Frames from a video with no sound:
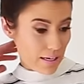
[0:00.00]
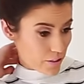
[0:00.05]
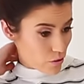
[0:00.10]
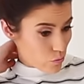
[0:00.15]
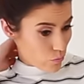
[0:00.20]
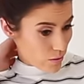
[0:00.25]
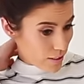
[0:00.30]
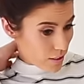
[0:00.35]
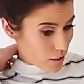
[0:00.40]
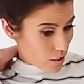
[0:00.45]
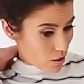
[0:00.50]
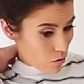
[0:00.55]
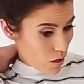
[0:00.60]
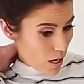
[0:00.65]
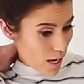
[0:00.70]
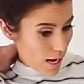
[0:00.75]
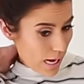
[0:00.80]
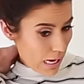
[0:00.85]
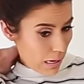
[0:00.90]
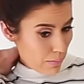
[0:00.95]
you want to
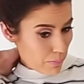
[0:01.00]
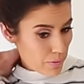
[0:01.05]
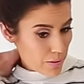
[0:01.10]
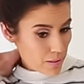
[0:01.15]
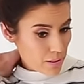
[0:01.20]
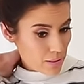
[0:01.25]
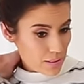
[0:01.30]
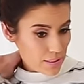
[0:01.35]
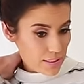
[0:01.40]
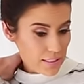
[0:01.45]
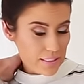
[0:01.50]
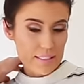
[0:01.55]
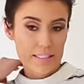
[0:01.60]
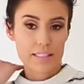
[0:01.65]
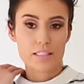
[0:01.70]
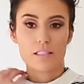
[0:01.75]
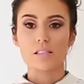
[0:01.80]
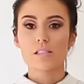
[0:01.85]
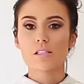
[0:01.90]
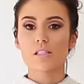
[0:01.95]
go up
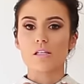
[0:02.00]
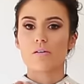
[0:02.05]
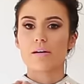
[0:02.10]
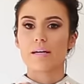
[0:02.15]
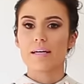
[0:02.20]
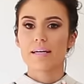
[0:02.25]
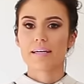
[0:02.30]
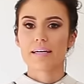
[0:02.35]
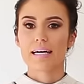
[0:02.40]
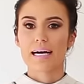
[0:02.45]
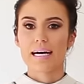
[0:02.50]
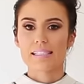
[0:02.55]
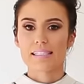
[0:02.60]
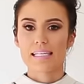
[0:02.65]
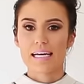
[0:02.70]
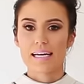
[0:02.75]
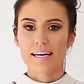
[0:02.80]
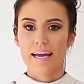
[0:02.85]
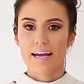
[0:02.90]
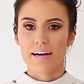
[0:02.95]
here so it
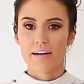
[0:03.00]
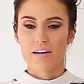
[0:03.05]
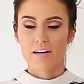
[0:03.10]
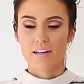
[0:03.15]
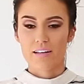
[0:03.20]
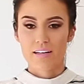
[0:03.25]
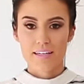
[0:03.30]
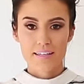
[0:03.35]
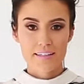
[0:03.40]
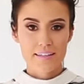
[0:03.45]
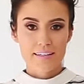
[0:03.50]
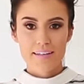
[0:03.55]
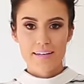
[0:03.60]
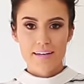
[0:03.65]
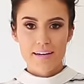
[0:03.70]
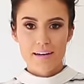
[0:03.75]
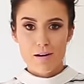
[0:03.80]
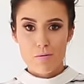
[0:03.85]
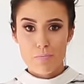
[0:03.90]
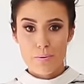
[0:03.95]
has that neck collar.
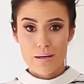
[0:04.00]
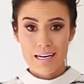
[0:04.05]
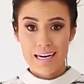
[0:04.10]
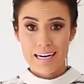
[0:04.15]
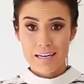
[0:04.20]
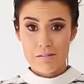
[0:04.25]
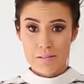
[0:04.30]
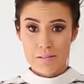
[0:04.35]
But